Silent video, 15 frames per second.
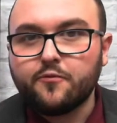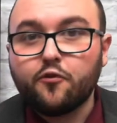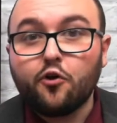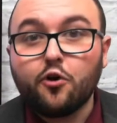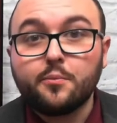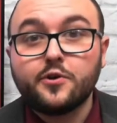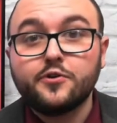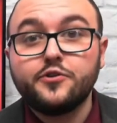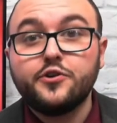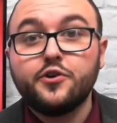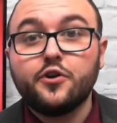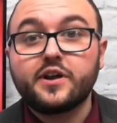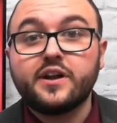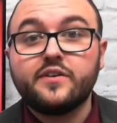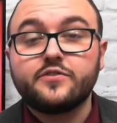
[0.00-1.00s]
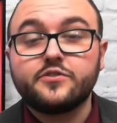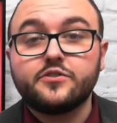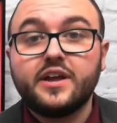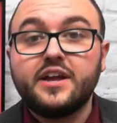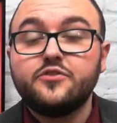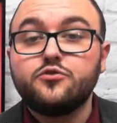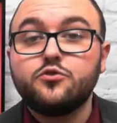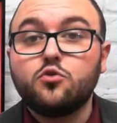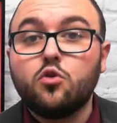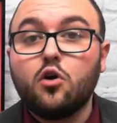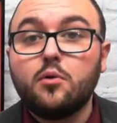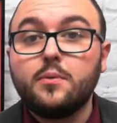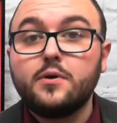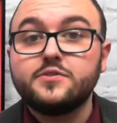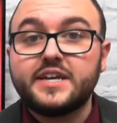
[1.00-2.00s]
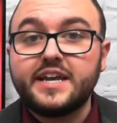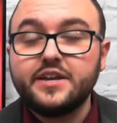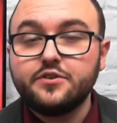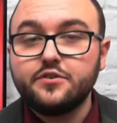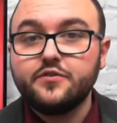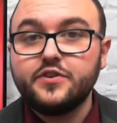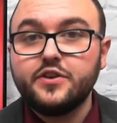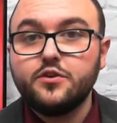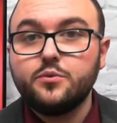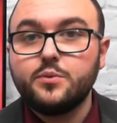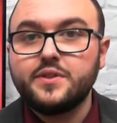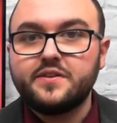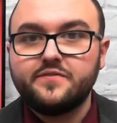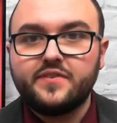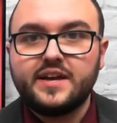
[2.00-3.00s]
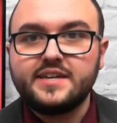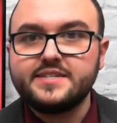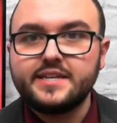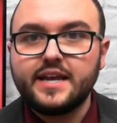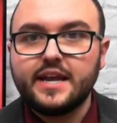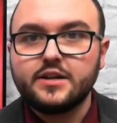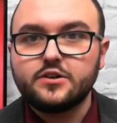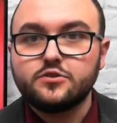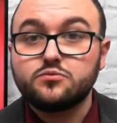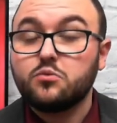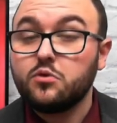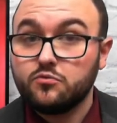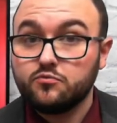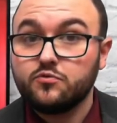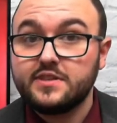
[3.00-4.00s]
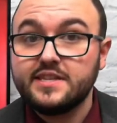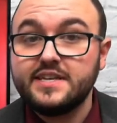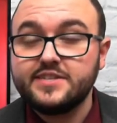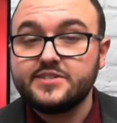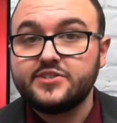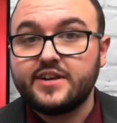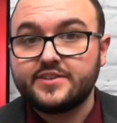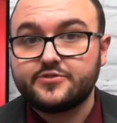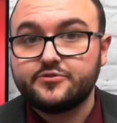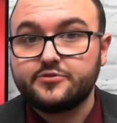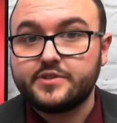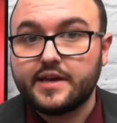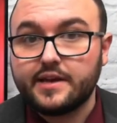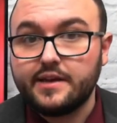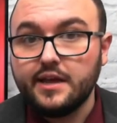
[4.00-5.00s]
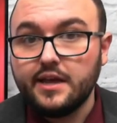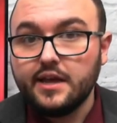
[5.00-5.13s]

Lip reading: former New York Governor Andrew Cuomo's interview with investigators were released yesterday.